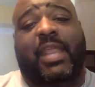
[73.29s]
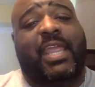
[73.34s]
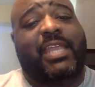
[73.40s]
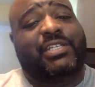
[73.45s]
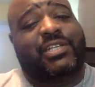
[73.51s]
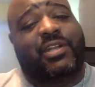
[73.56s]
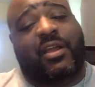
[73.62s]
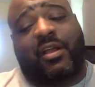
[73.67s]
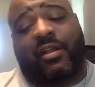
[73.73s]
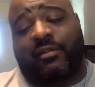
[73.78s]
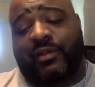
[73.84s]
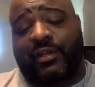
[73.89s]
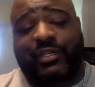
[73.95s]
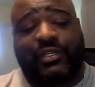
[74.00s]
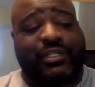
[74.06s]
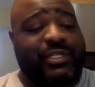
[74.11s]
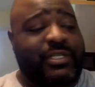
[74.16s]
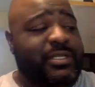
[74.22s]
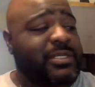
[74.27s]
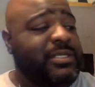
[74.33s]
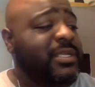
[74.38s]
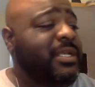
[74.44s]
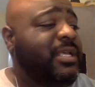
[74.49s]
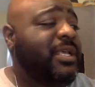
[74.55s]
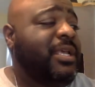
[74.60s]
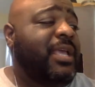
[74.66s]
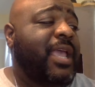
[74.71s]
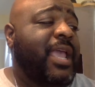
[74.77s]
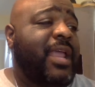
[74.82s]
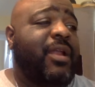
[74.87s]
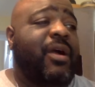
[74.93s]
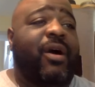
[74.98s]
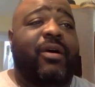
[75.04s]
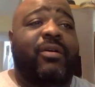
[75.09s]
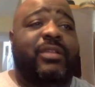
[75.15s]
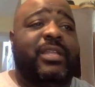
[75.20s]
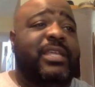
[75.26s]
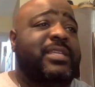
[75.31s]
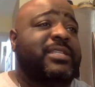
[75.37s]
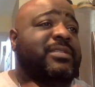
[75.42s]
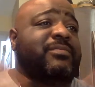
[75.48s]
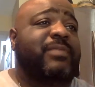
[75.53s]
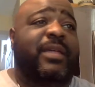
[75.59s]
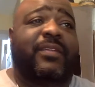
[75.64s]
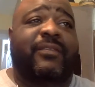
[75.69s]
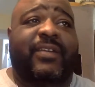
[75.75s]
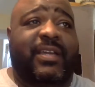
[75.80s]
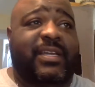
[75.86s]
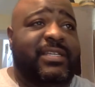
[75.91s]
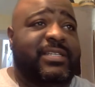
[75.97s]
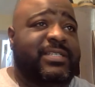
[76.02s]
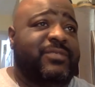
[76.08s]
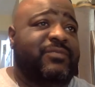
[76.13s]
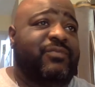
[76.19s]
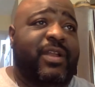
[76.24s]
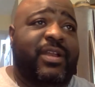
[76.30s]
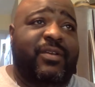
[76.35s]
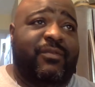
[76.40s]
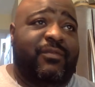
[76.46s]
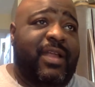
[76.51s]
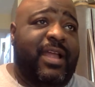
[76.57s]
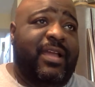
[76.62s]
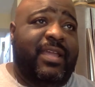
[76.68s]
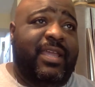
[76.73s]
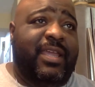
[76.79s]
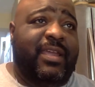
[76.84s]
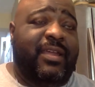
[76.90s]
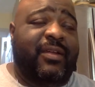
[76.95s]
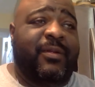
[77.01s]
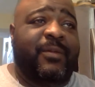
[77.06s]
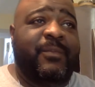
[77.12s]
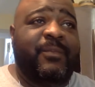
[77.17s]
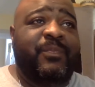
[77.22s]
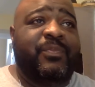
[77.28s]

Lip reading: Agent Orange and all these motherfuckers running around here,